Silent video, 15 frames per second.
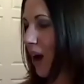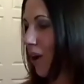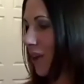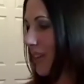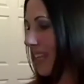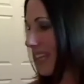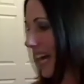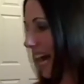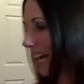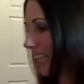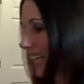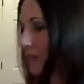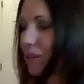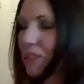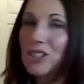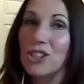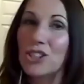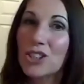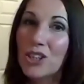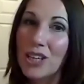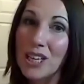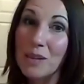other than I'm going to
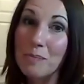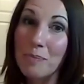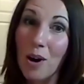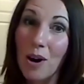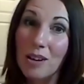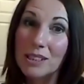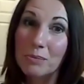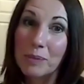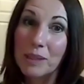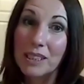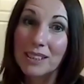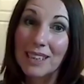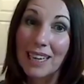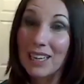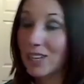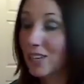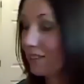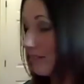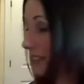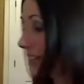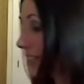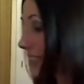show you the box because I
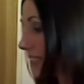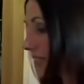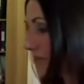love it.